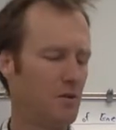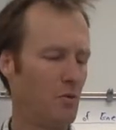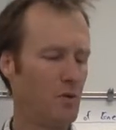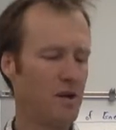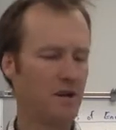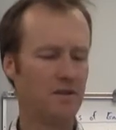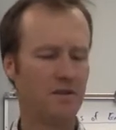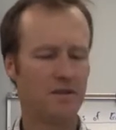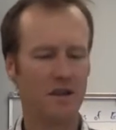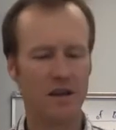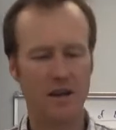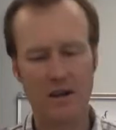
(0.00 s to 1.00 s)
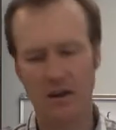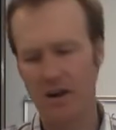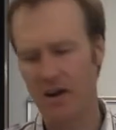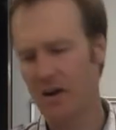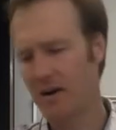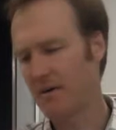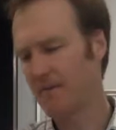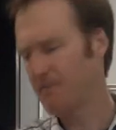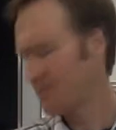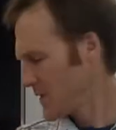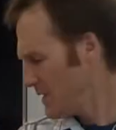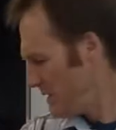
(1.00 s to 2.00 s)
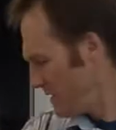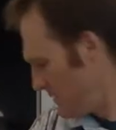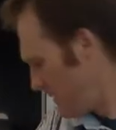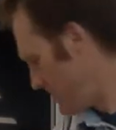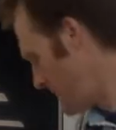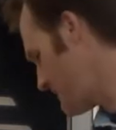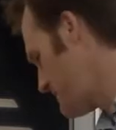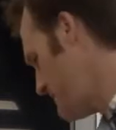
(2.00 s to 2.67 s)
We can say, let's